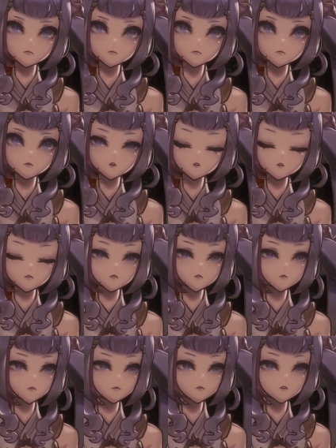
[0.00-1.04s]
even if
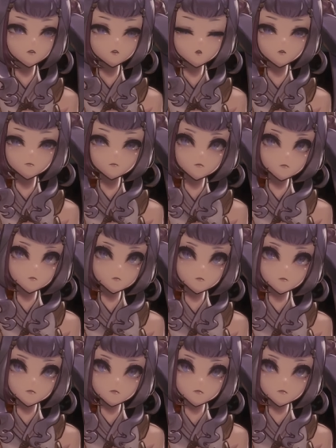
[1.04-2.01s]
it's not people,